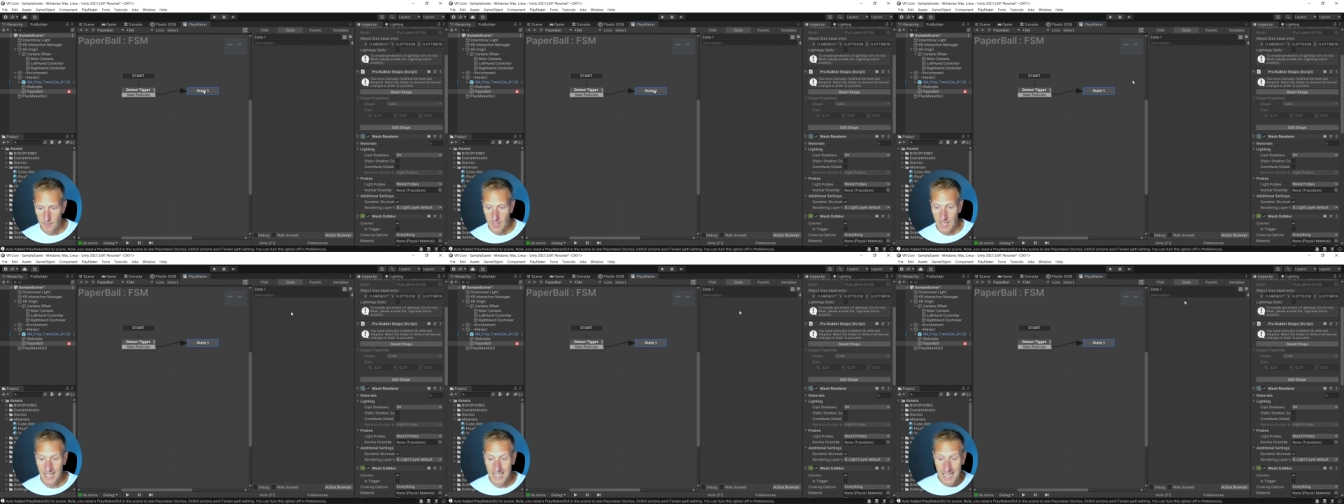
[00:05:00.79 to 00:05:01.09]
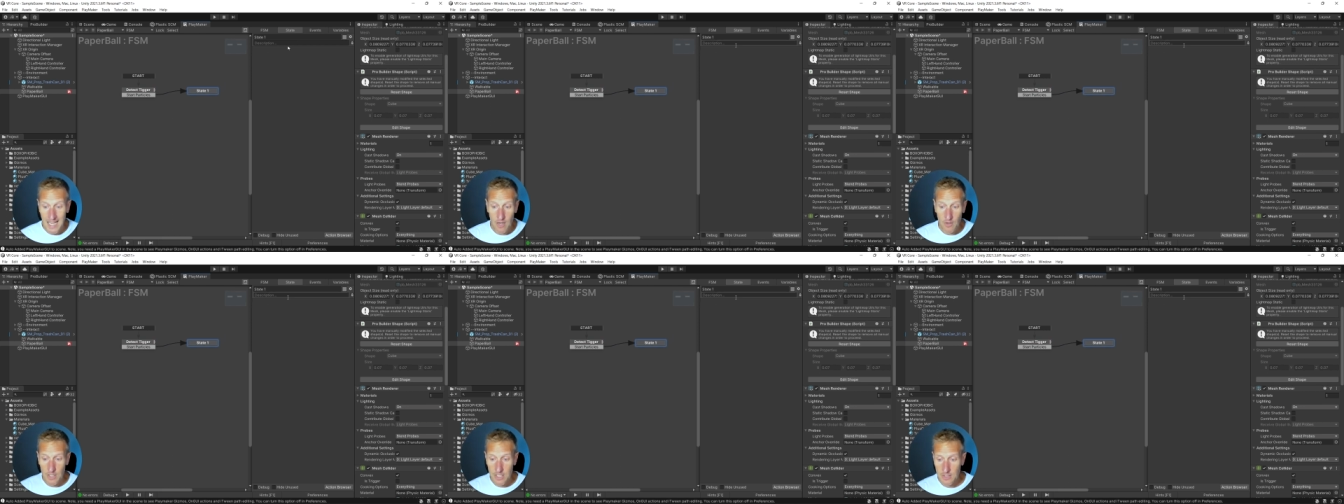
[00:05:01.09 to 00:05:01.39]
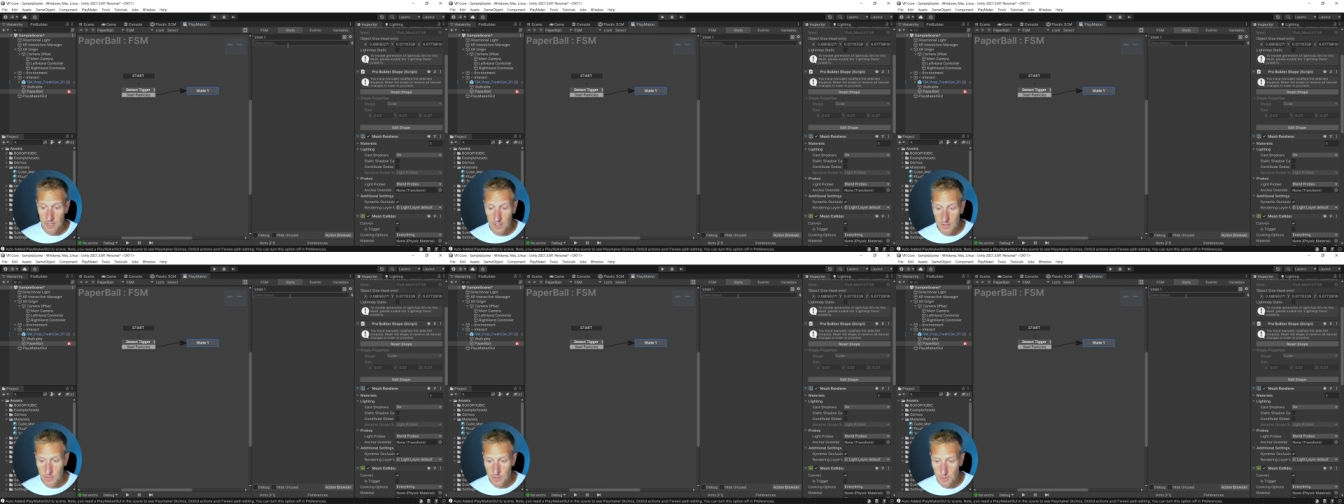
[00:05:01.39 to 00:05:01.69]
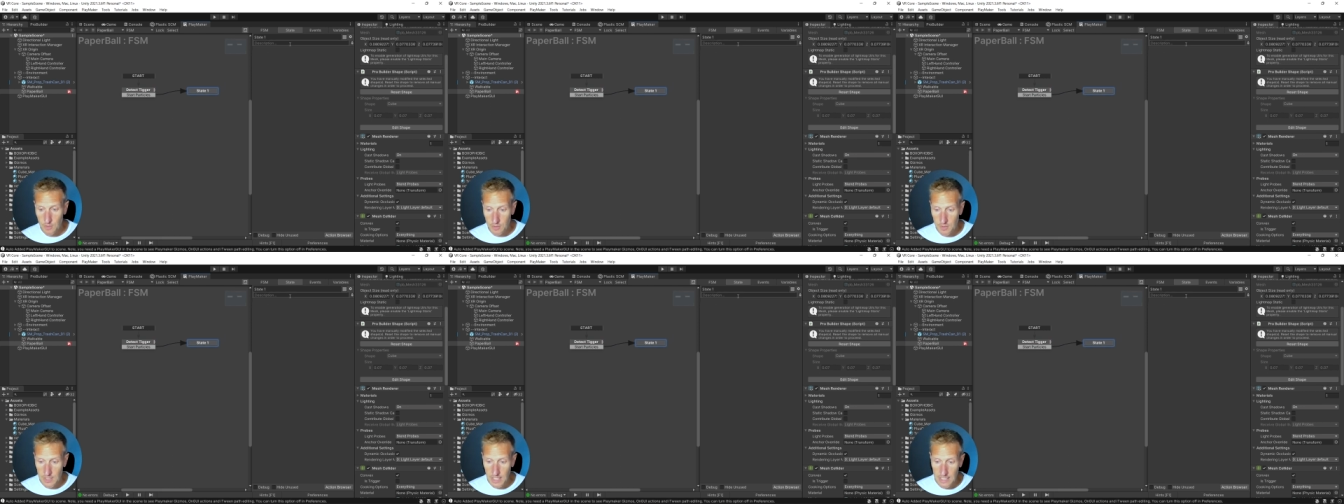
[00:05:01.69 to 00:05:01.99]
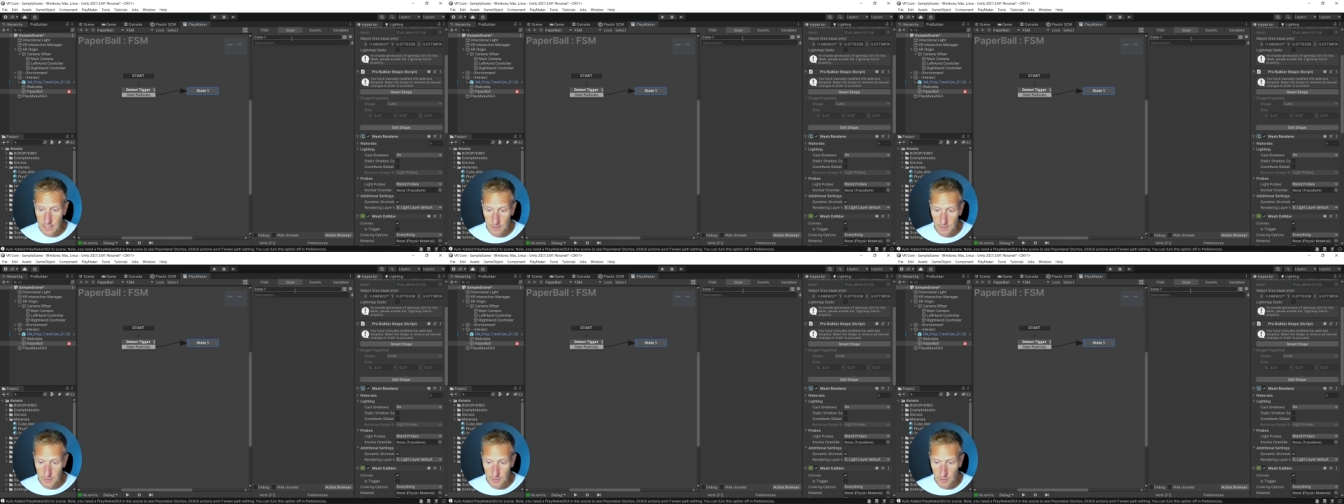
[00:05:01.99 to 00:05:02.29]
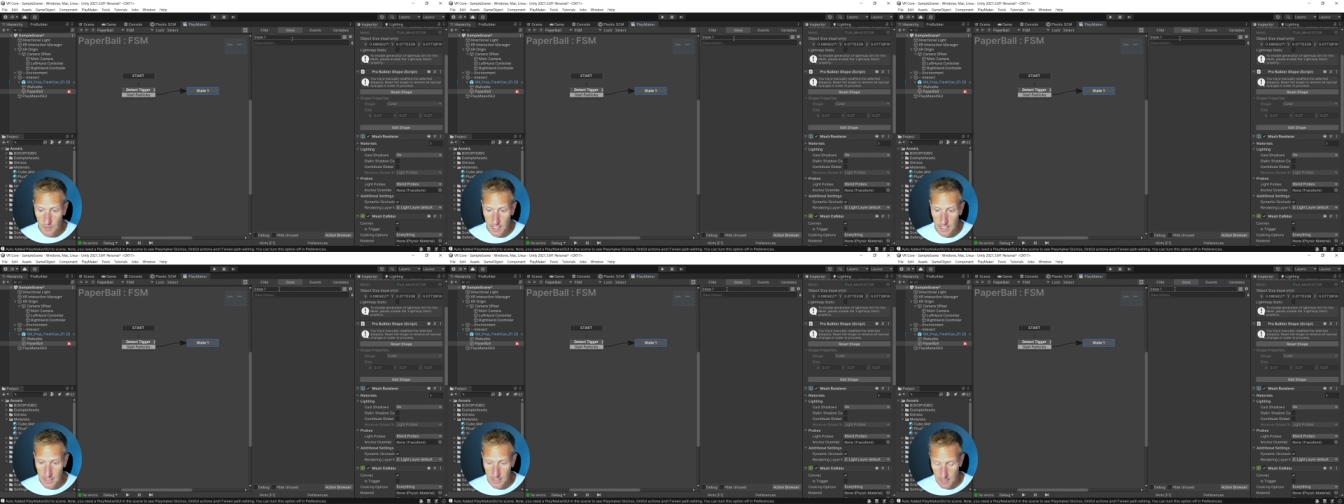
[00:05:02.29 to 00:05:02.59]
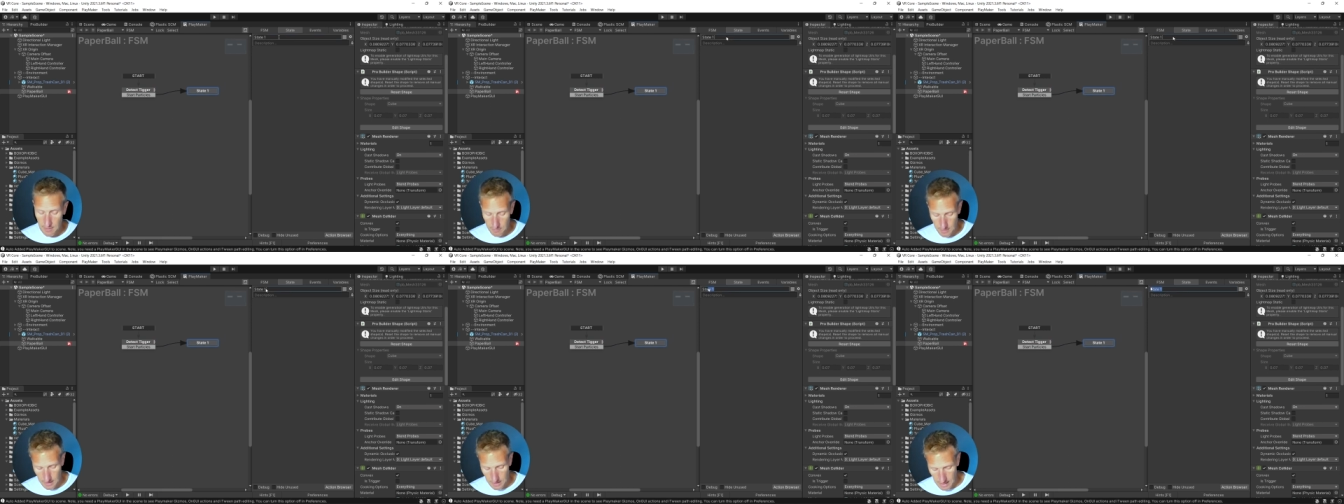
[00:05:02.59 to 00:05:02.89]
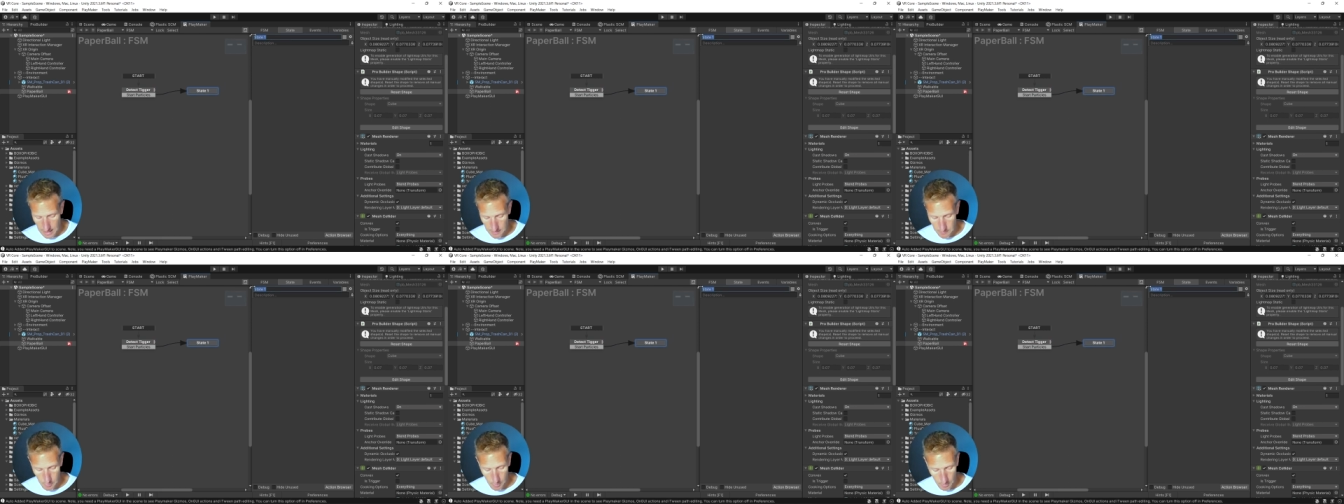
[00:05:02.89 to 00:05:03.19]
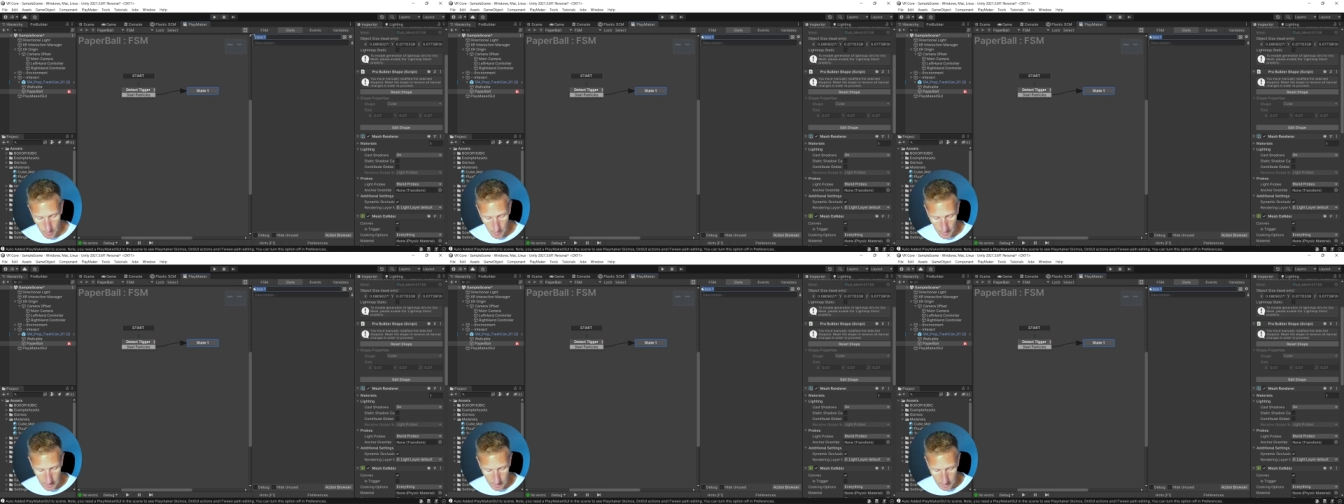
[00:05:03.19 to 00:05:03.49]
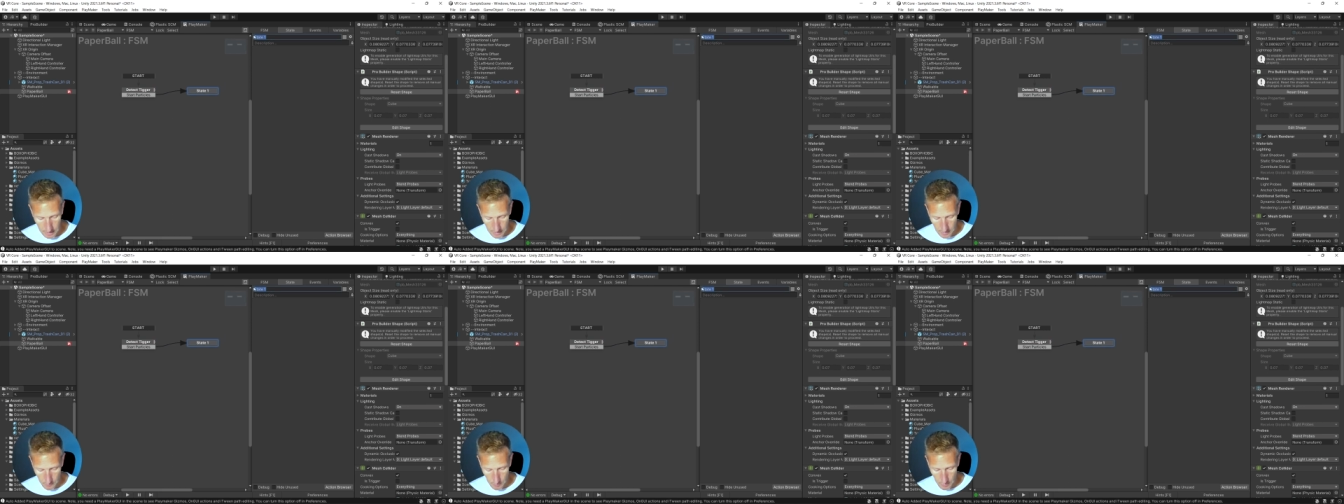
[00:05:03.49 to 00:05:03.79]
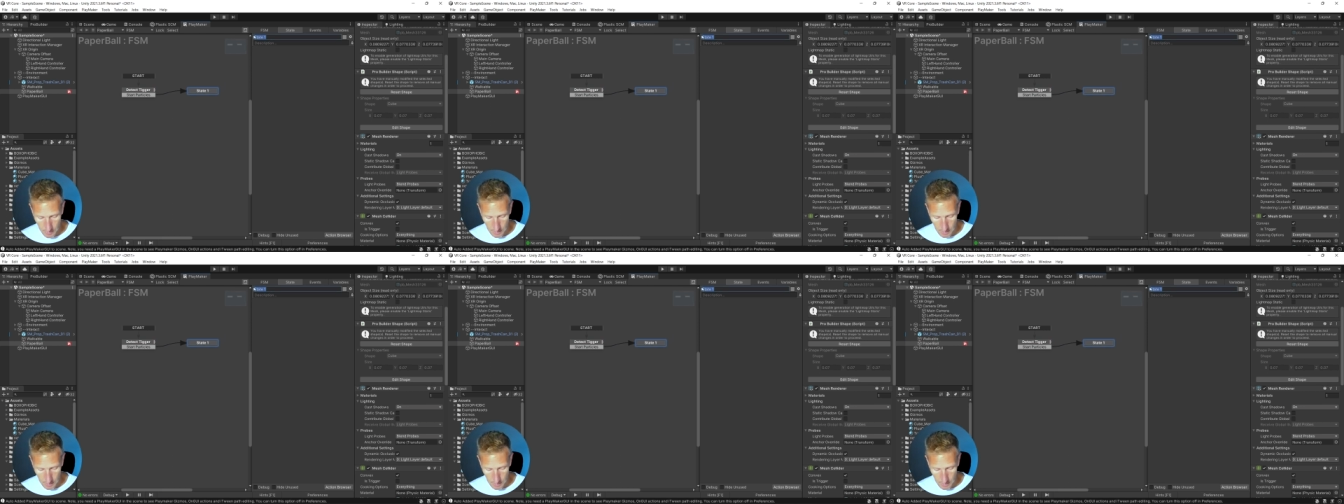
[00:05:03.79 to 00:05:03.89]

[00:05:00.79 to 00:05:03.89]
And now in this new state, let's go ahead and give it a name real quick, and we're